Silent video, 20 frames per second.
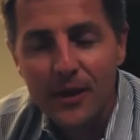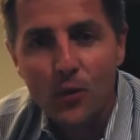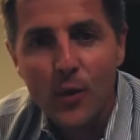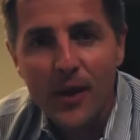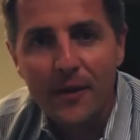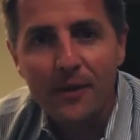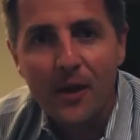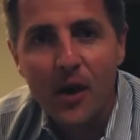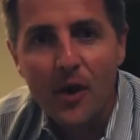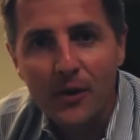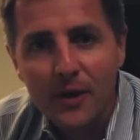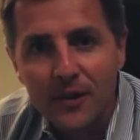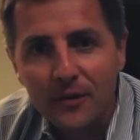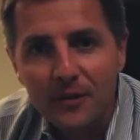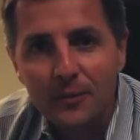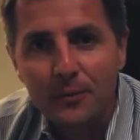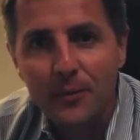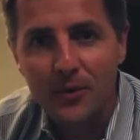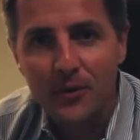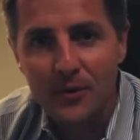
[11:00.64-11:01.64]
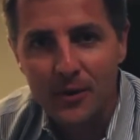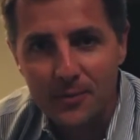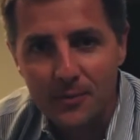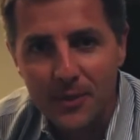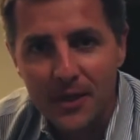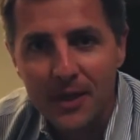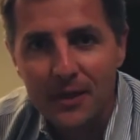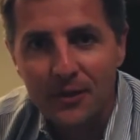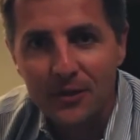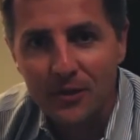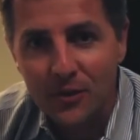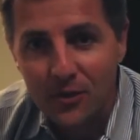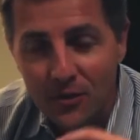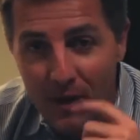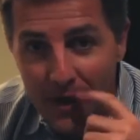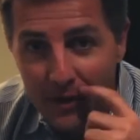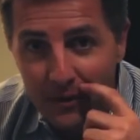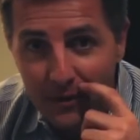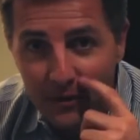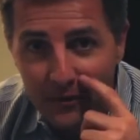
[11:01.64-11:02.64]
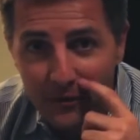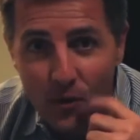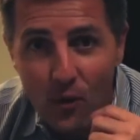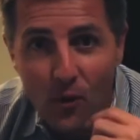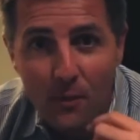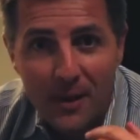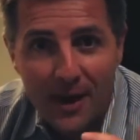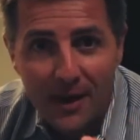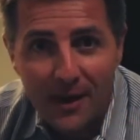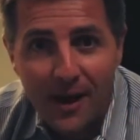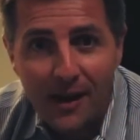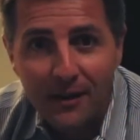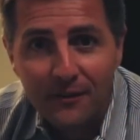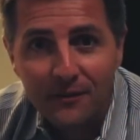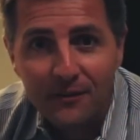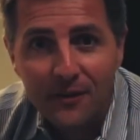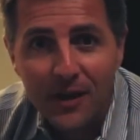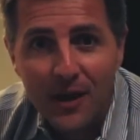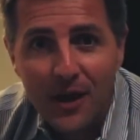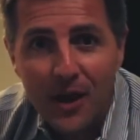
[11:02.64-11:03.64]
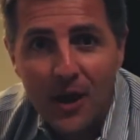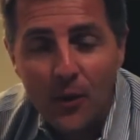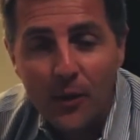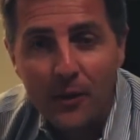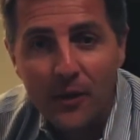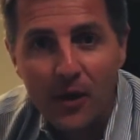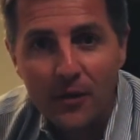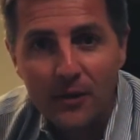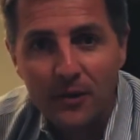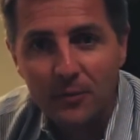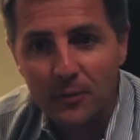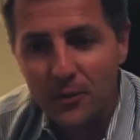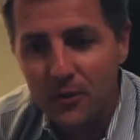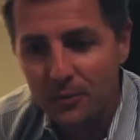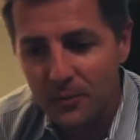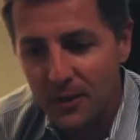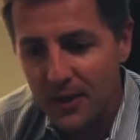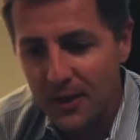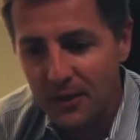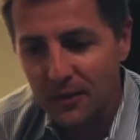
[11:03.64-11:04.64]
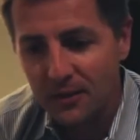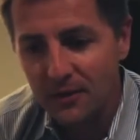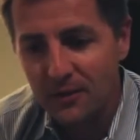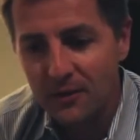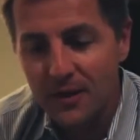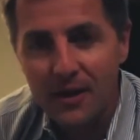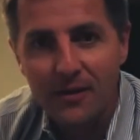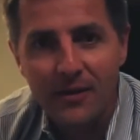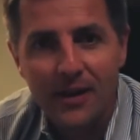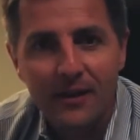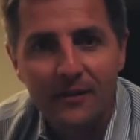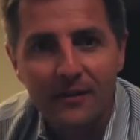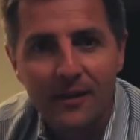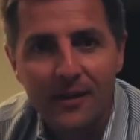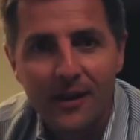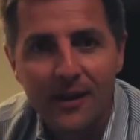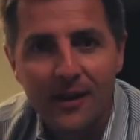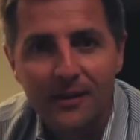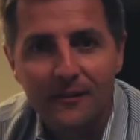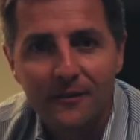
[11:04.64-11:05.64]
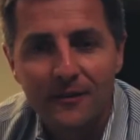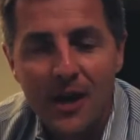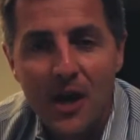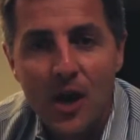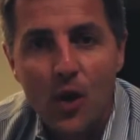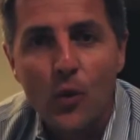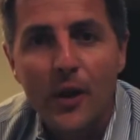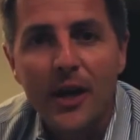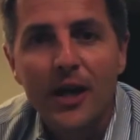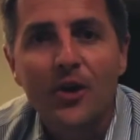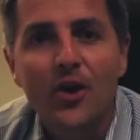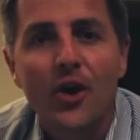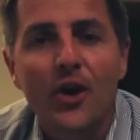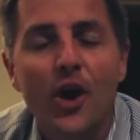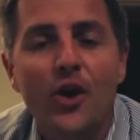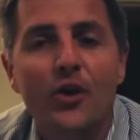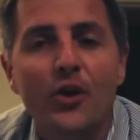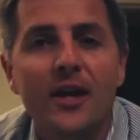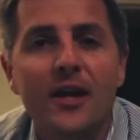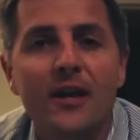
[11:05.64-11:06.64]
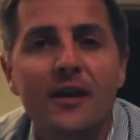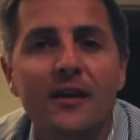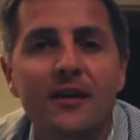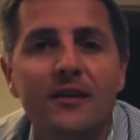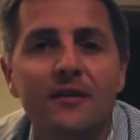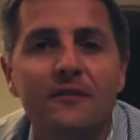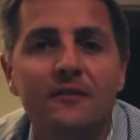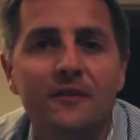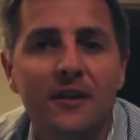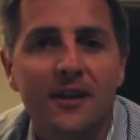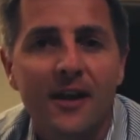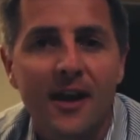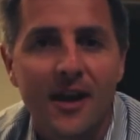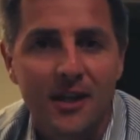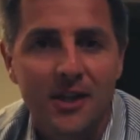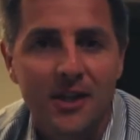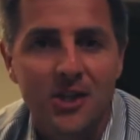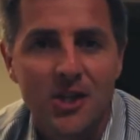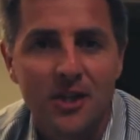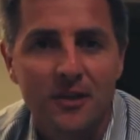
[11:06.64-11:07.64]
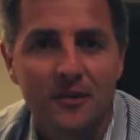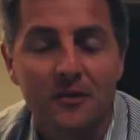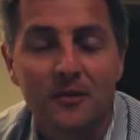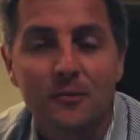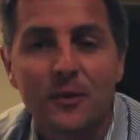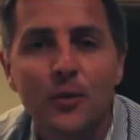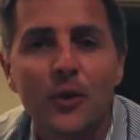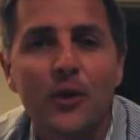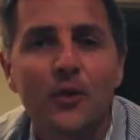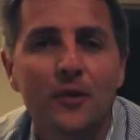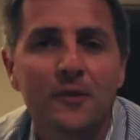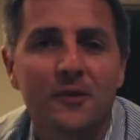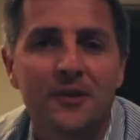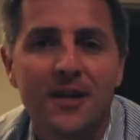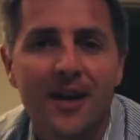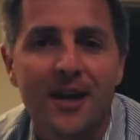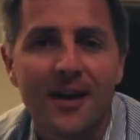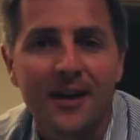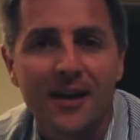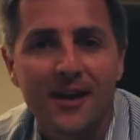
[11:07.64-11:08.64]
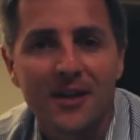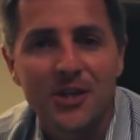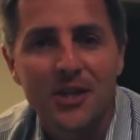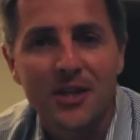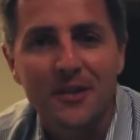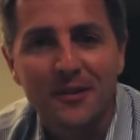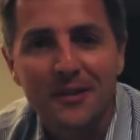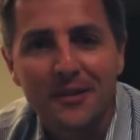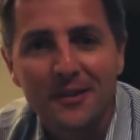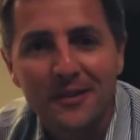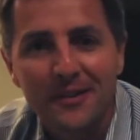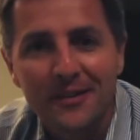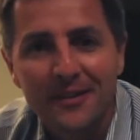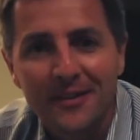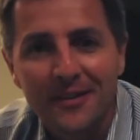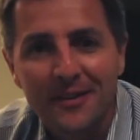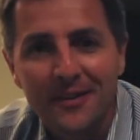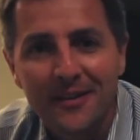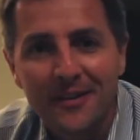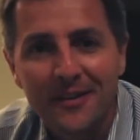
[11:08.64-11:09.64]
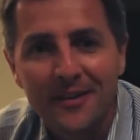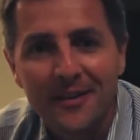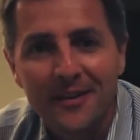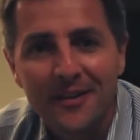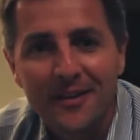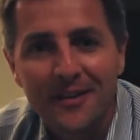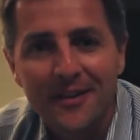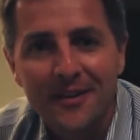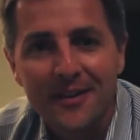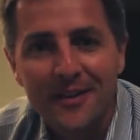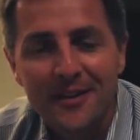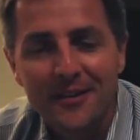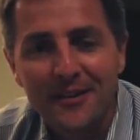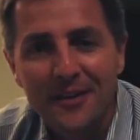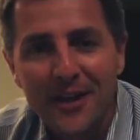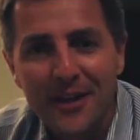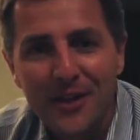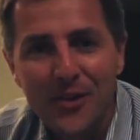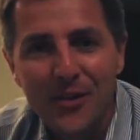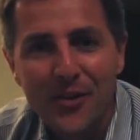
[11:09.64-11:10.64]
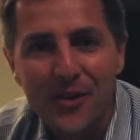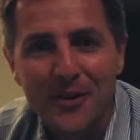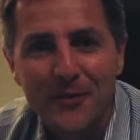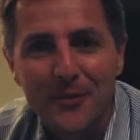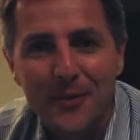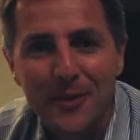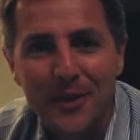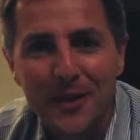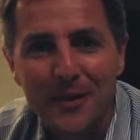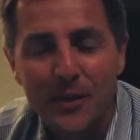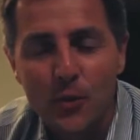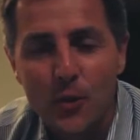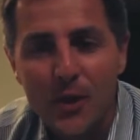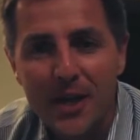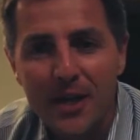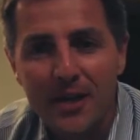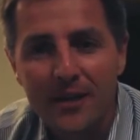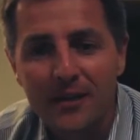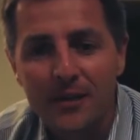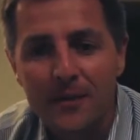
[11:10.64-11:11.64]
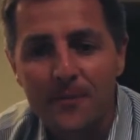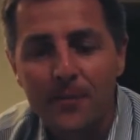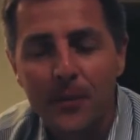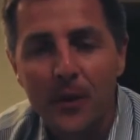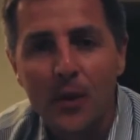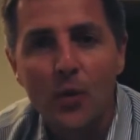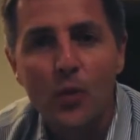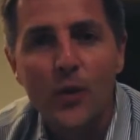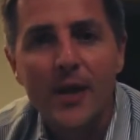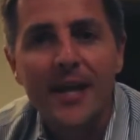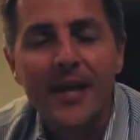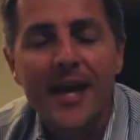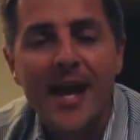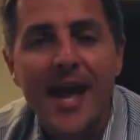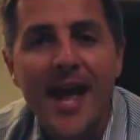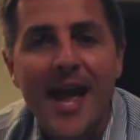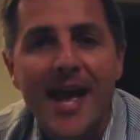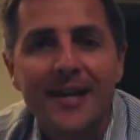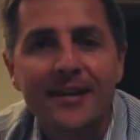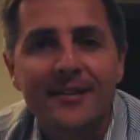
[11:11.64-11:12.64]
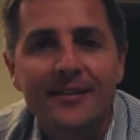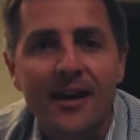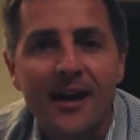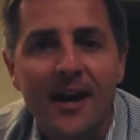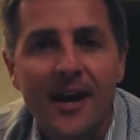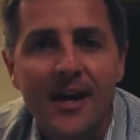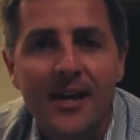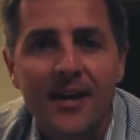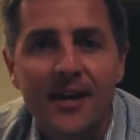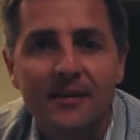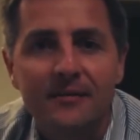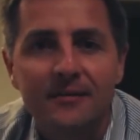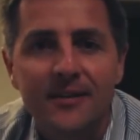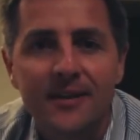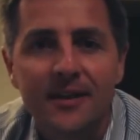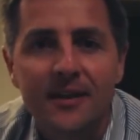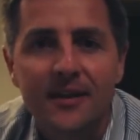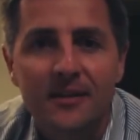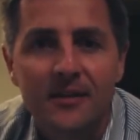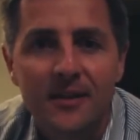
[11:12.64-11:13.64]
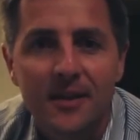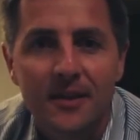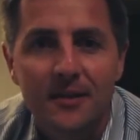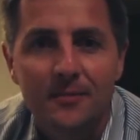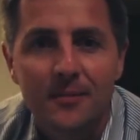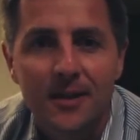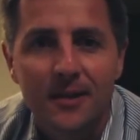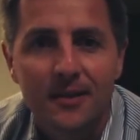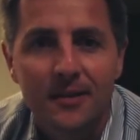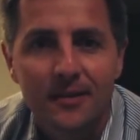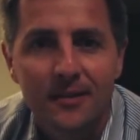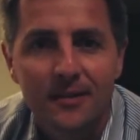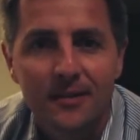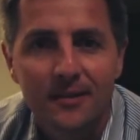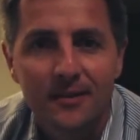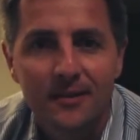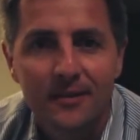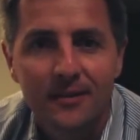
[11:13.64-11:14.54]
when the Holy Spirit begins to transform our life, when the Holy Spirit begins to direct our life, we can not only live like Jesus, but we can also die like Jesus. Isn't that incredible? That we can die loving our enemies.